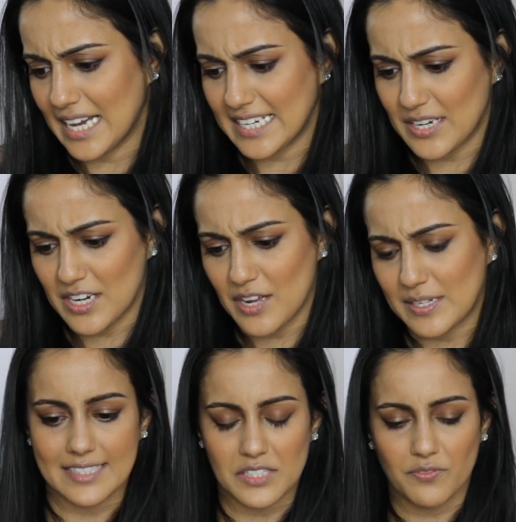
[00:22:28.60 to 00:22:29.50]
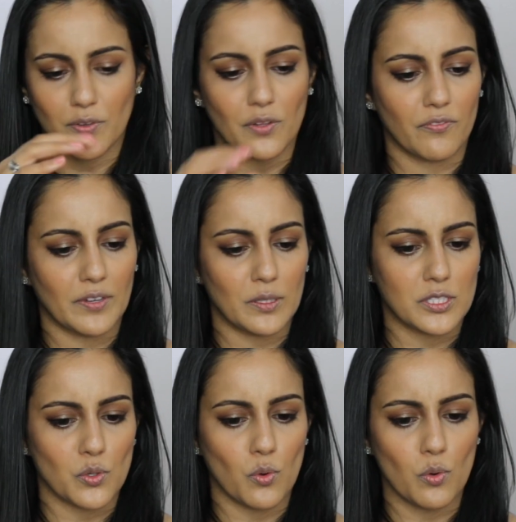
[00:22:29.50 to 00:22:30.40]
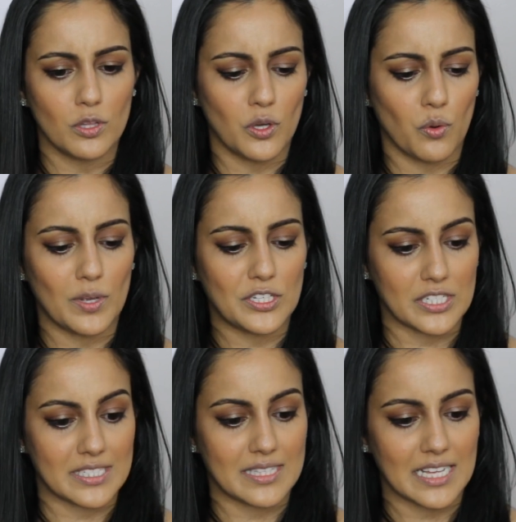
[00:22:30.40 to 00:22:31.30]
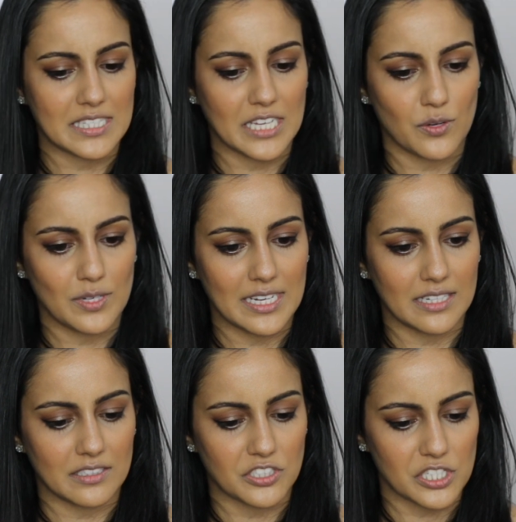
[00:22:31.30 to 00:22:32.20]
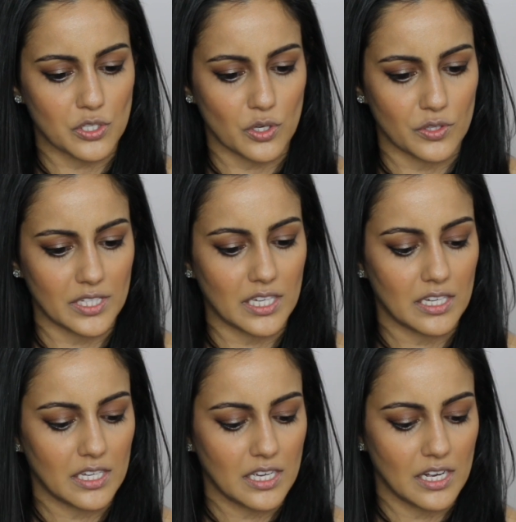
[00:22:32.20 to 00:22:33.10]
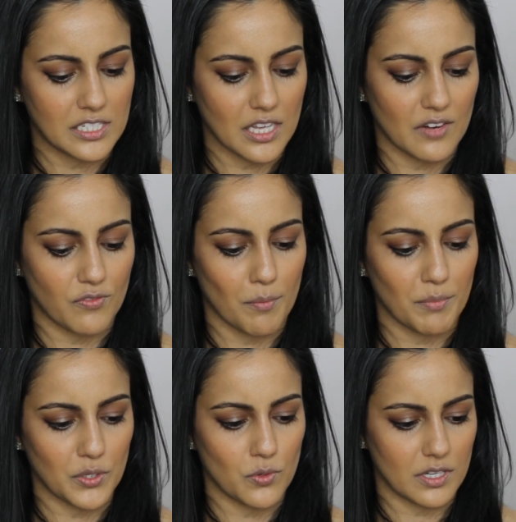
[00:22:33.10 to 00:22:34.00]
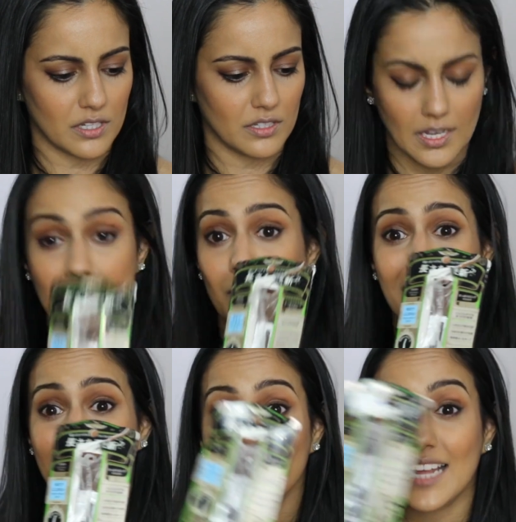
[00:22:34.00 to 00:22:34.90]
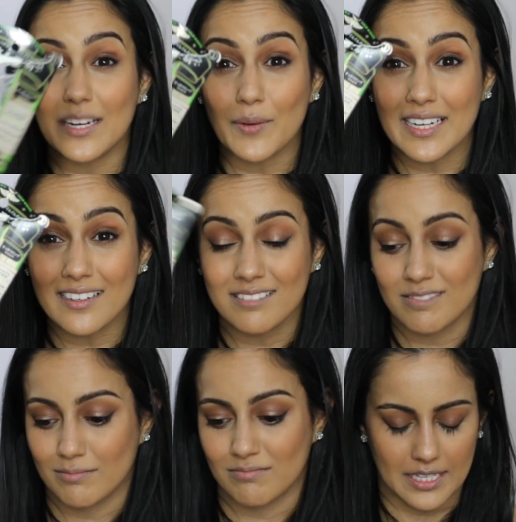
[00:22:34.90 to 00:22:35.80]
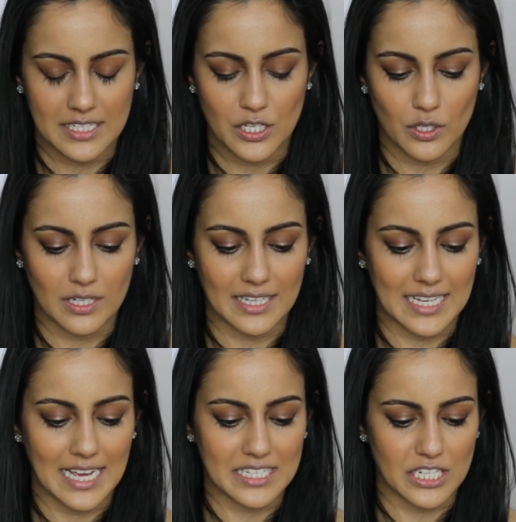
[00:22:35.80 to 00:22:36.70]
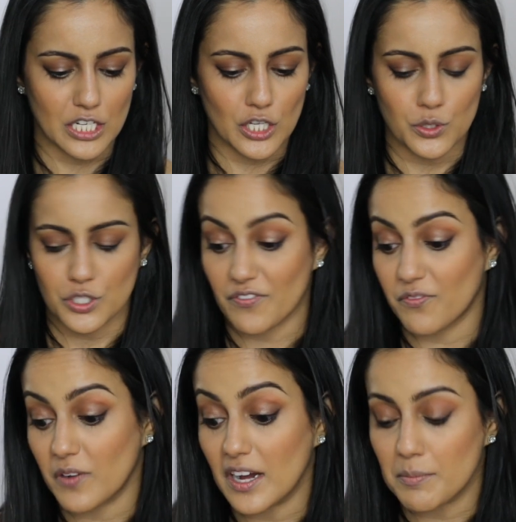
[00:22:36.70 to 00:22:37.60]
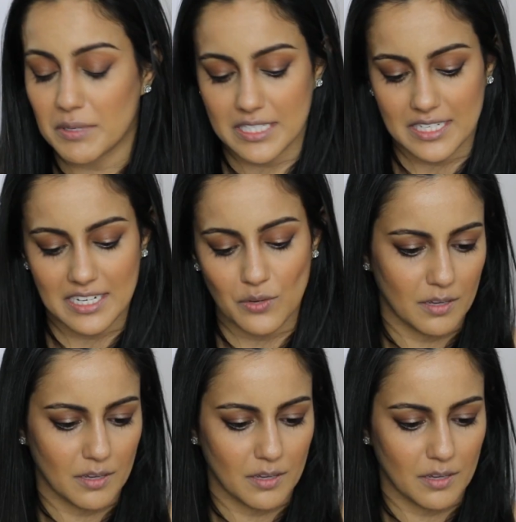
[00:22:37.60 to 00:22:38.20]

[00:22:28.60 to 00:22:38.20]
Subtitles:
I don't know. It says fulfills all your wishes, and that's the only English it's got on there, aside from Mallorca. Anyone? Anyone? This looks like it has loads of fibres in it.